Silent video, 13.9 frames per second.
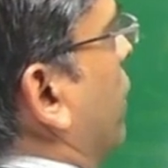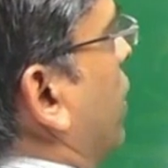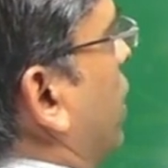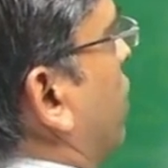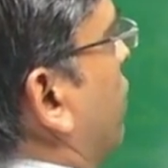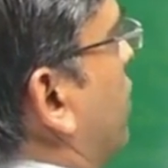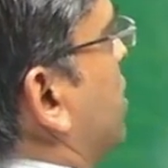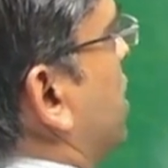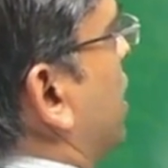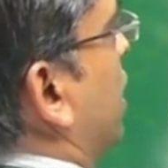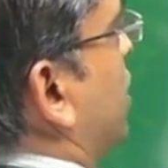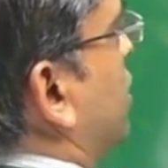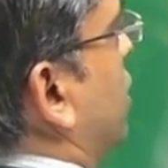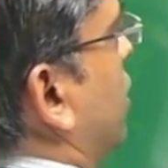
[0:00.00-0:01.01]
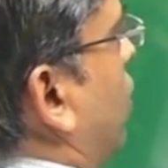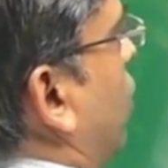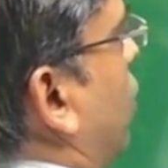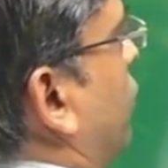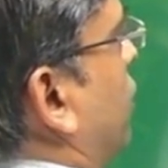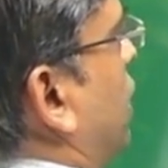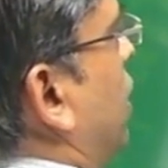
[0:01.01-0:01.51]
Investigation
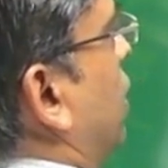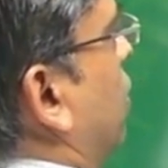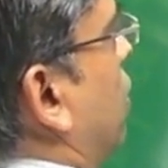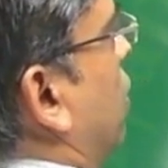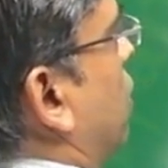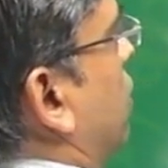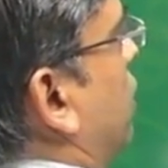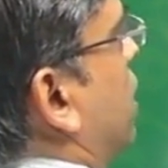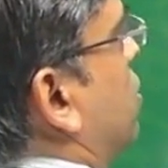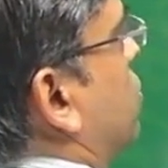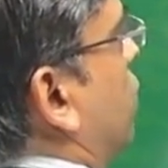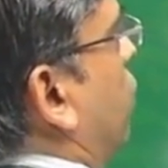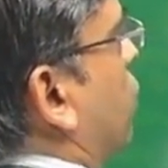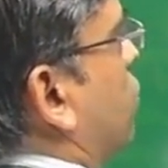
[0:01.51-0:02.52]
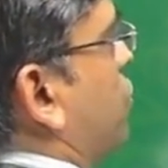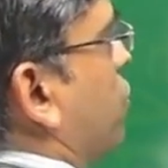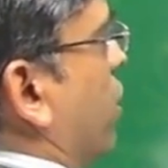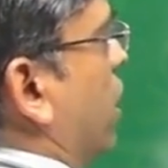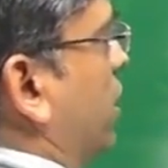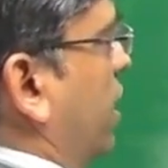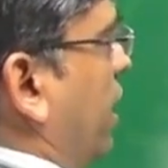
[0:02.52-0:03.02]
of the case of
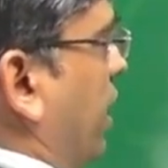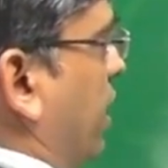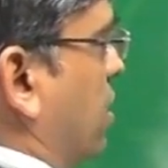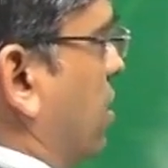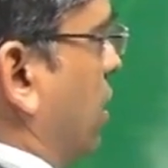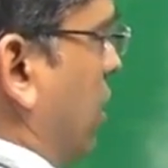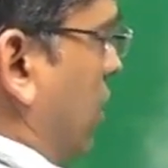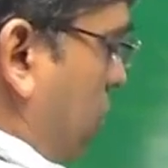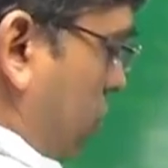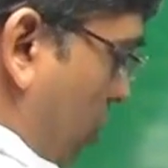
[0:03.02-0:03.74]
osteoarthritis. So